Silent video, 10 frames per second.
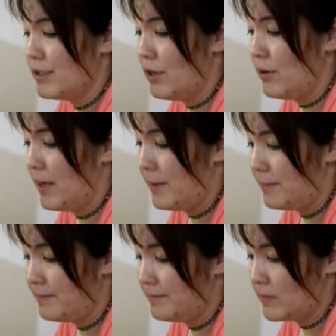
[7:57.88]
So
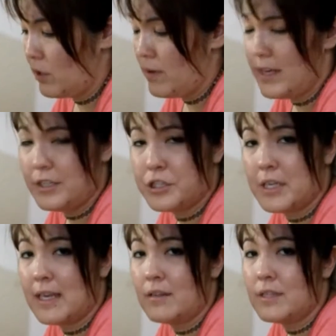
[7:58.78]
go ahead and
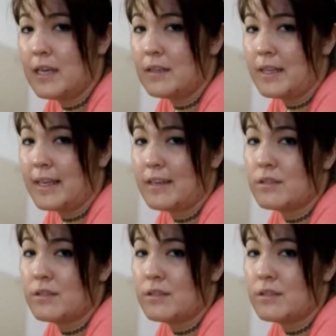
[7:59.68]
check out that link